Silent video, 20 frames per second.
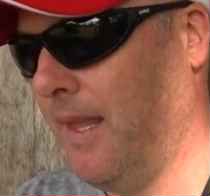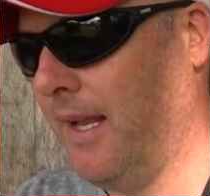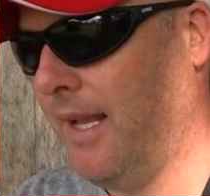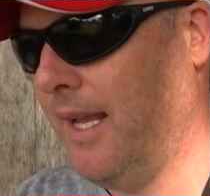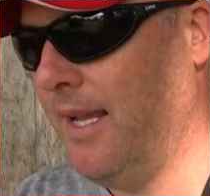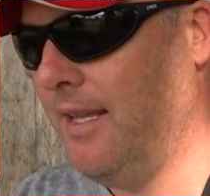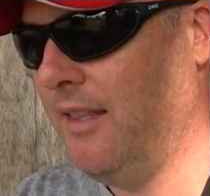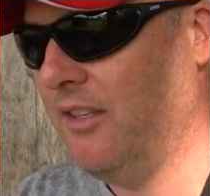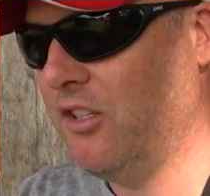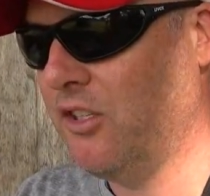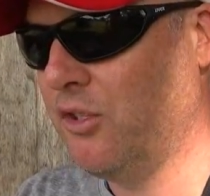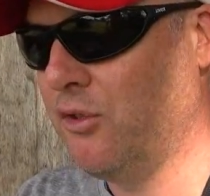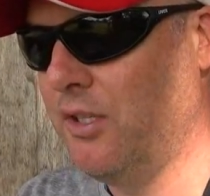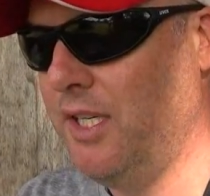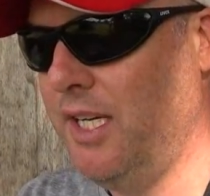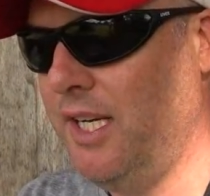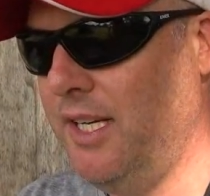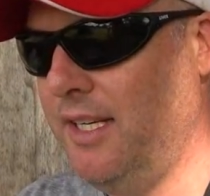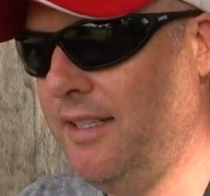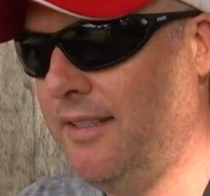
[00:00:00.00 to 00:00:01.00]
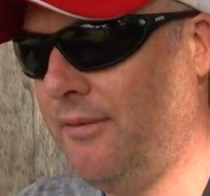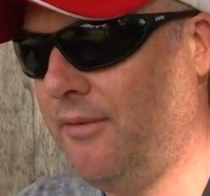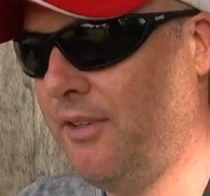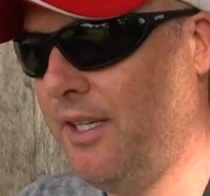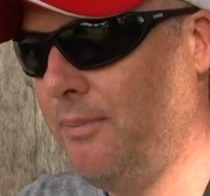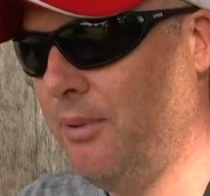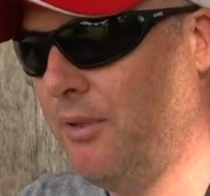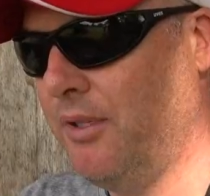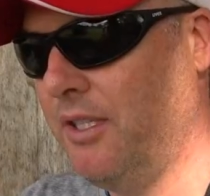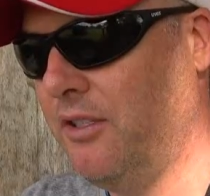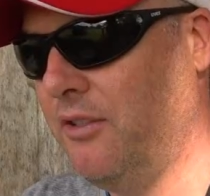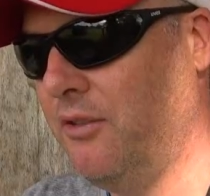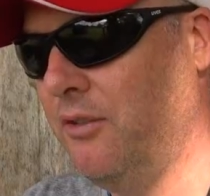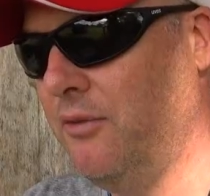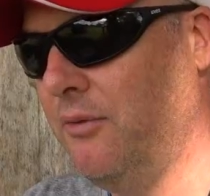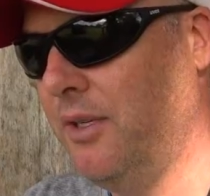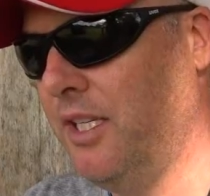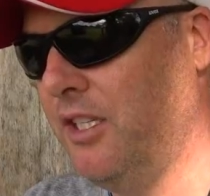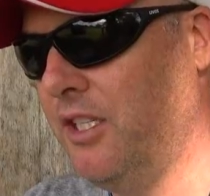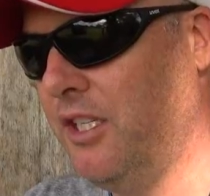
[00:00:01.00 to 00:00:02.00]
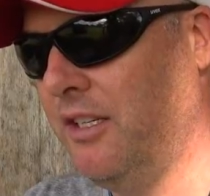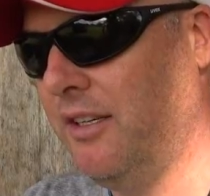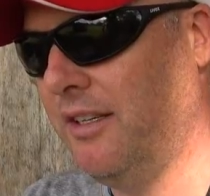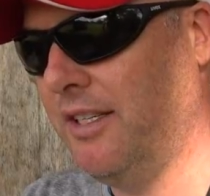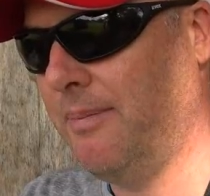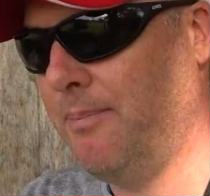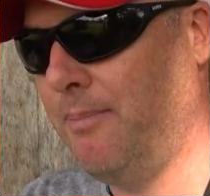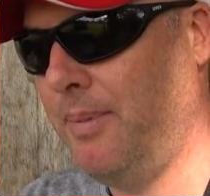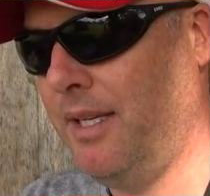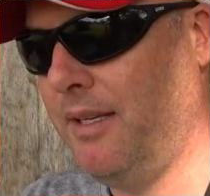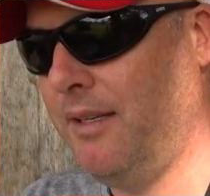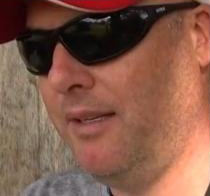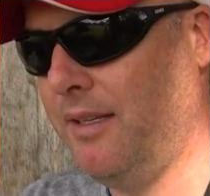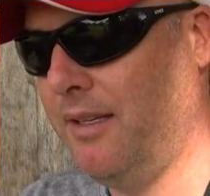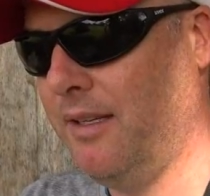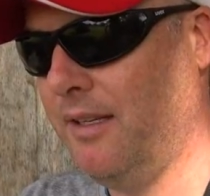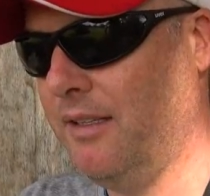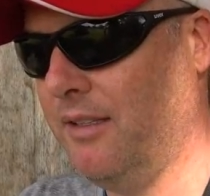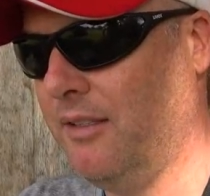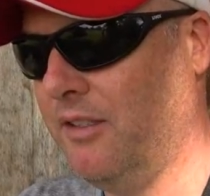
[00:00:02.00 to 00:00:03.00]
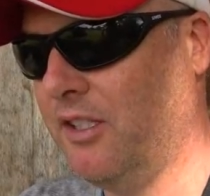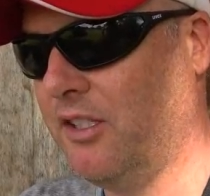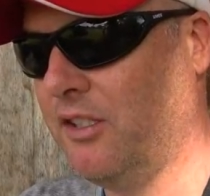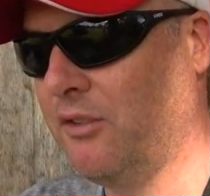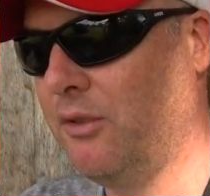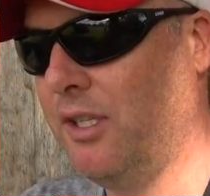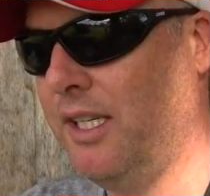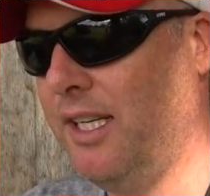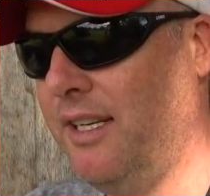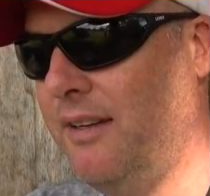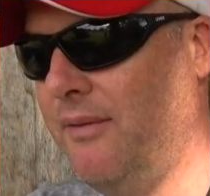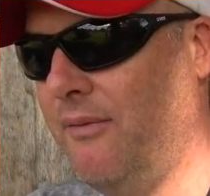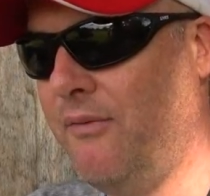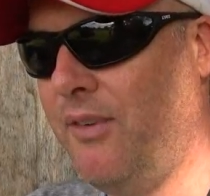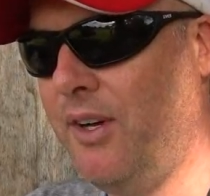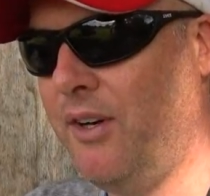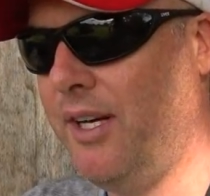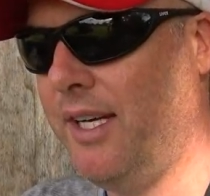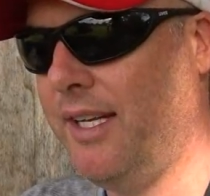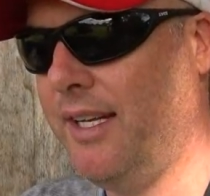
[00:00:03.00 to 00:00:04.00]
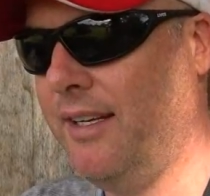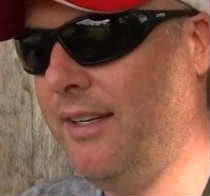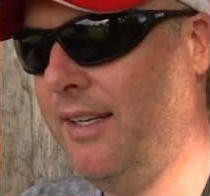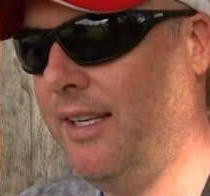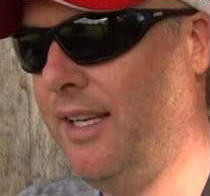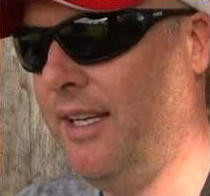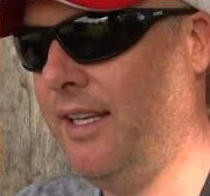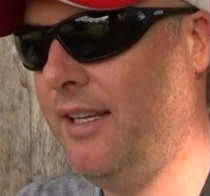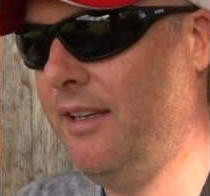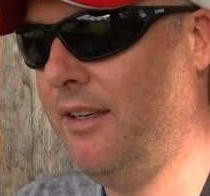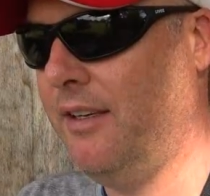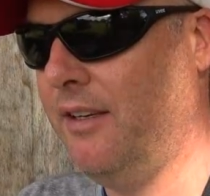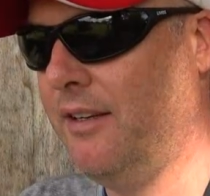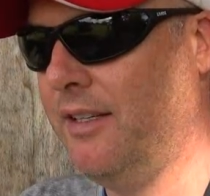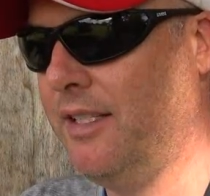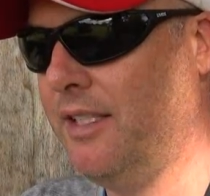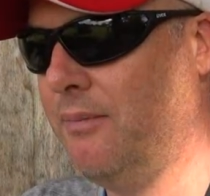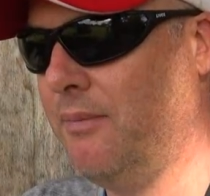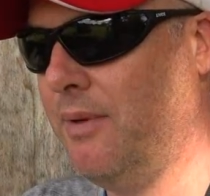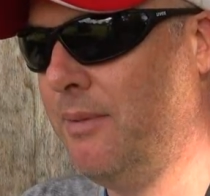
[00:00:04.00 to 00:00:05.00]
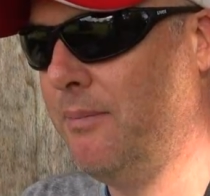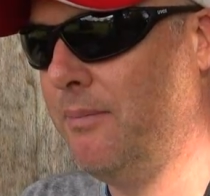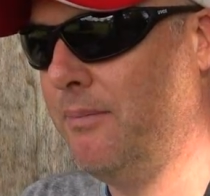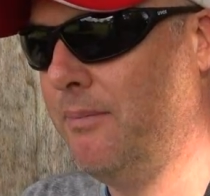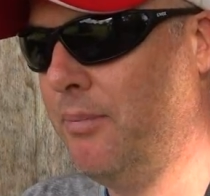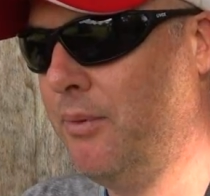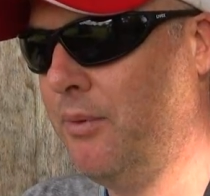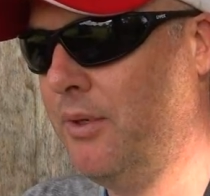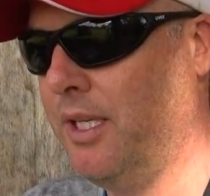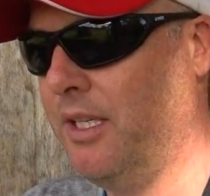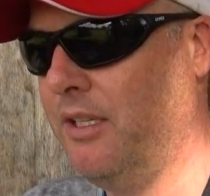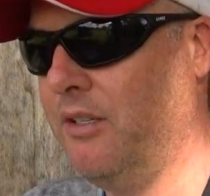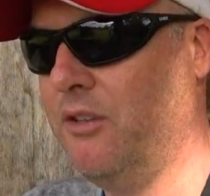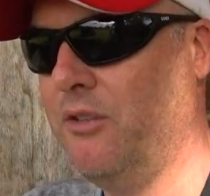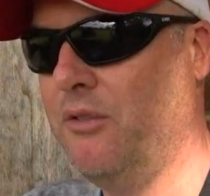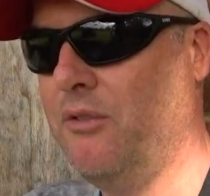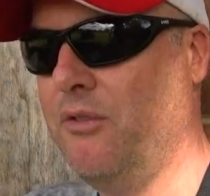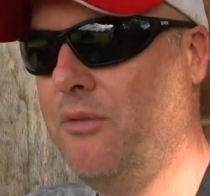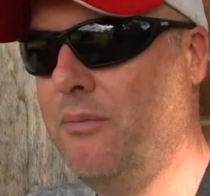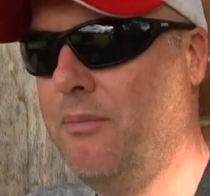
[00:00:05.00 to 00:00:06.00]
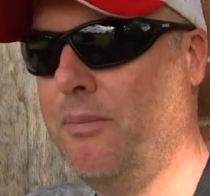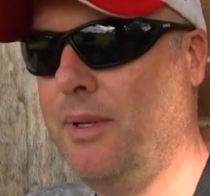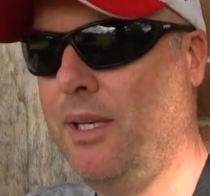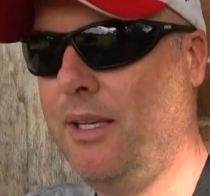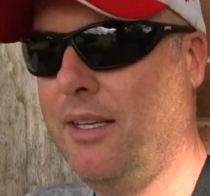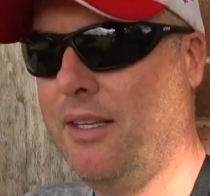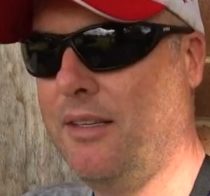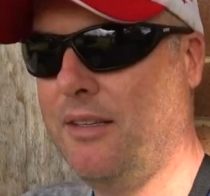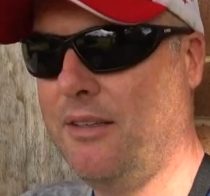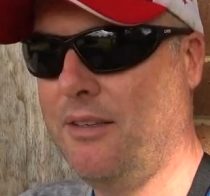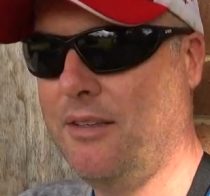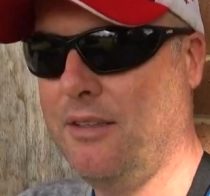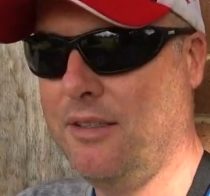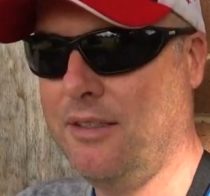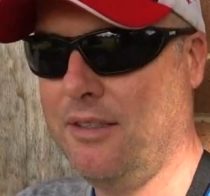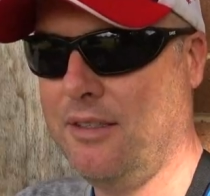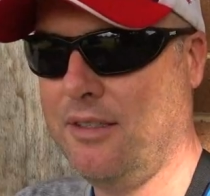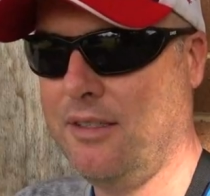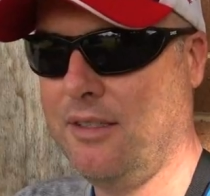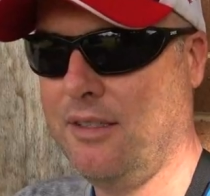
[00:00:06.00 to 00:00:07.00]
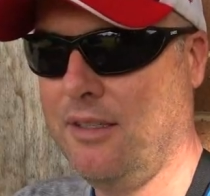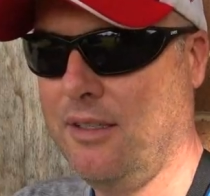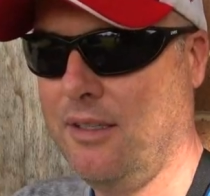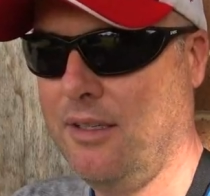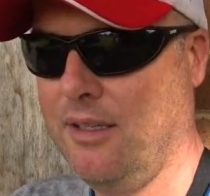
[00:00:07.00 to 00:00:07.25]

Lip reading: okay, the screen is a 3.2 inch, nice big screen, very clear, nice 1.2 million dots.